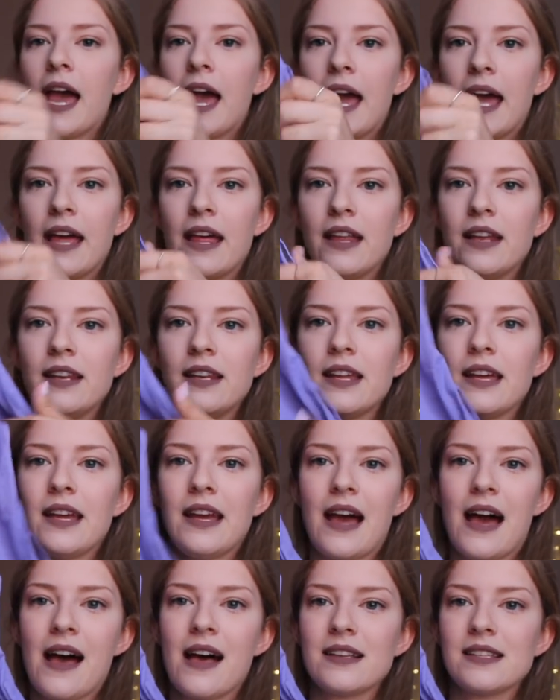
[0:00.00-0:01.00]
And it
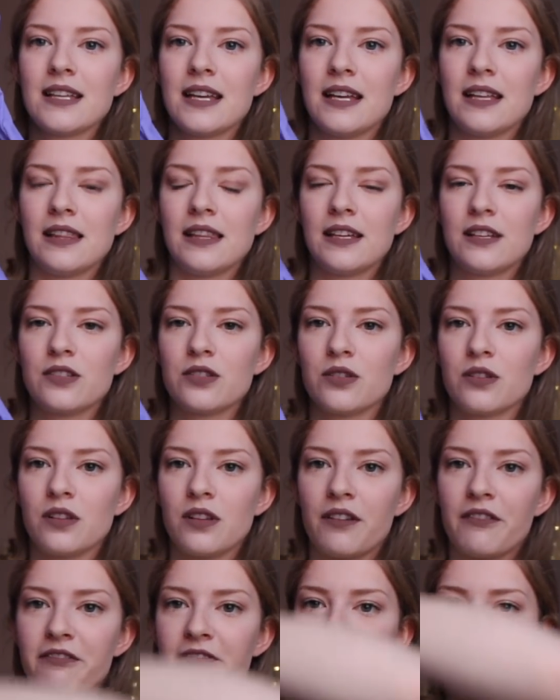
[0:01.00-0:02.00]
has a
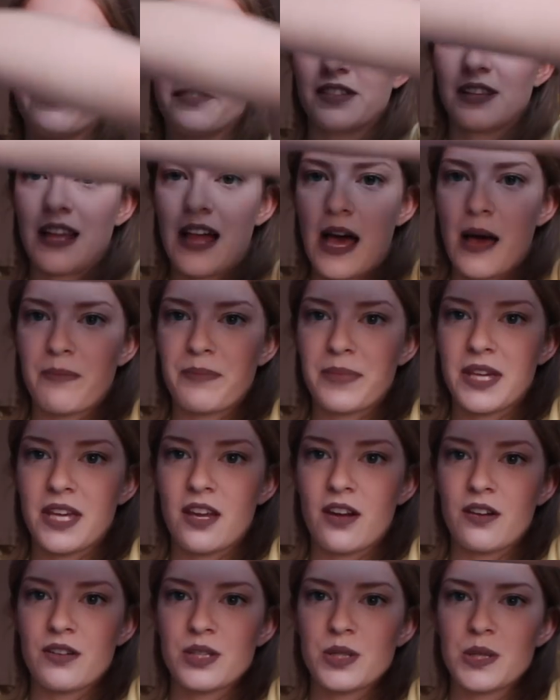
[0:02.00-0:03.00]
little flap
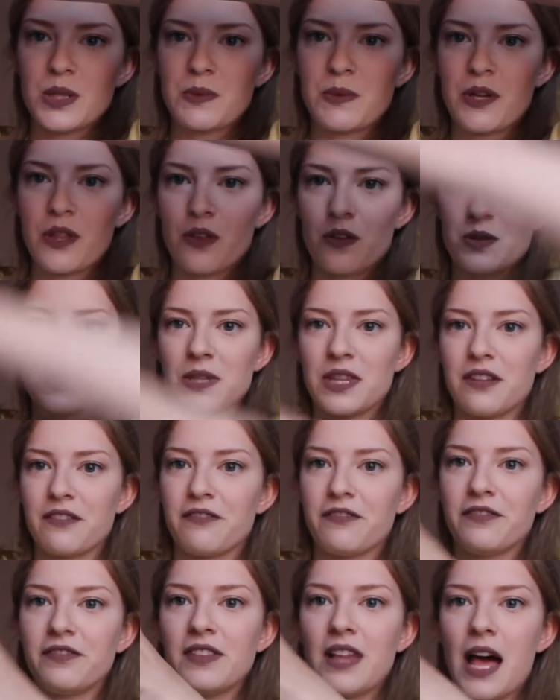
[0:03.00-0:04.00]
here. So it's one of those with a
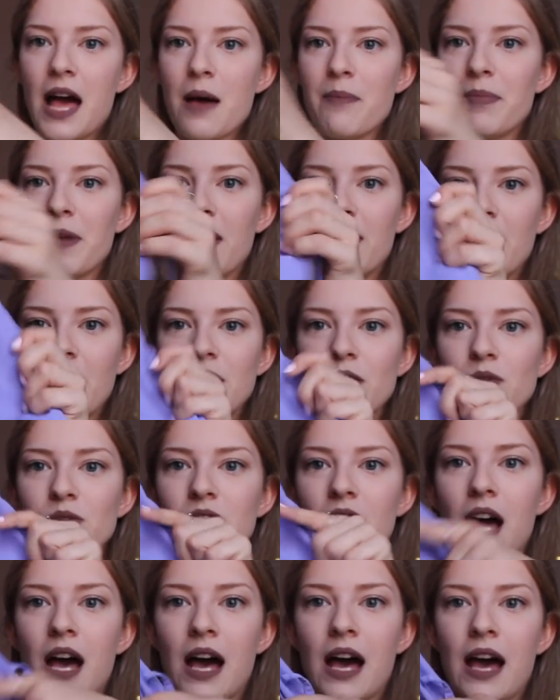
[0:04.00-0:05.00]
flap, and then you
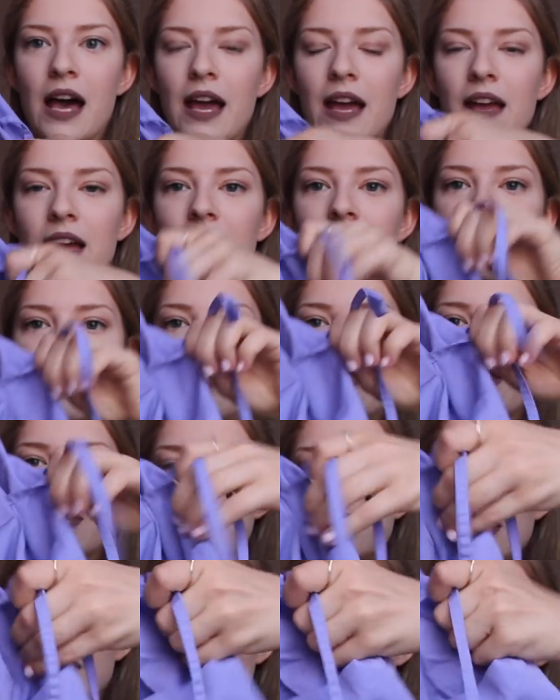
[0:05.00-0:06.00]
tie
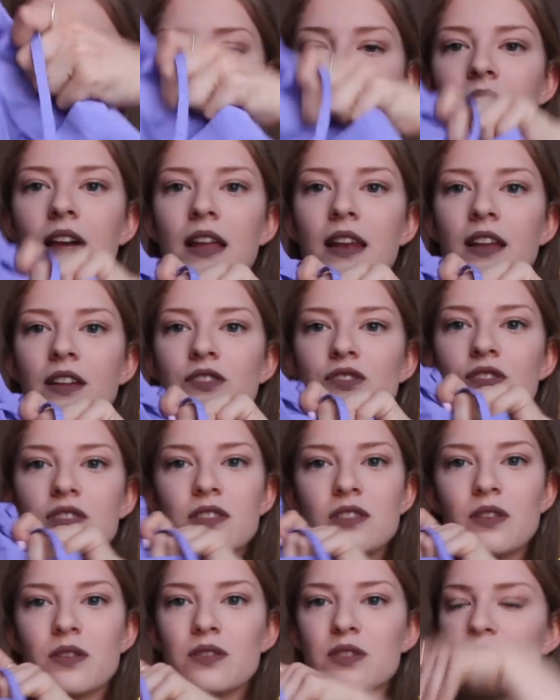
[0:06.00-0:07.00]
this here, and it
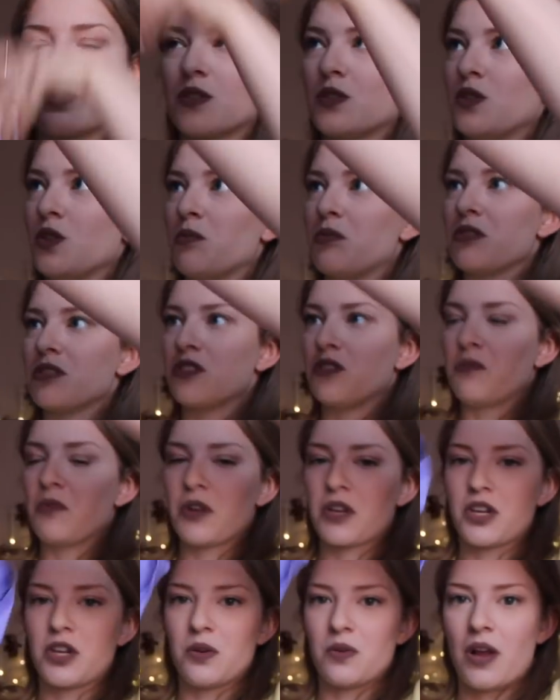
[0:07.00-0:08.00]
just looks super,
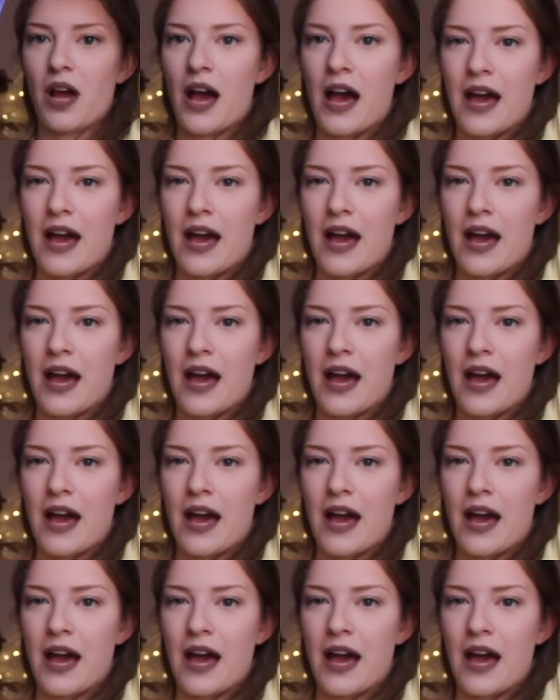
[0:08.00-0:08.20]
super cute.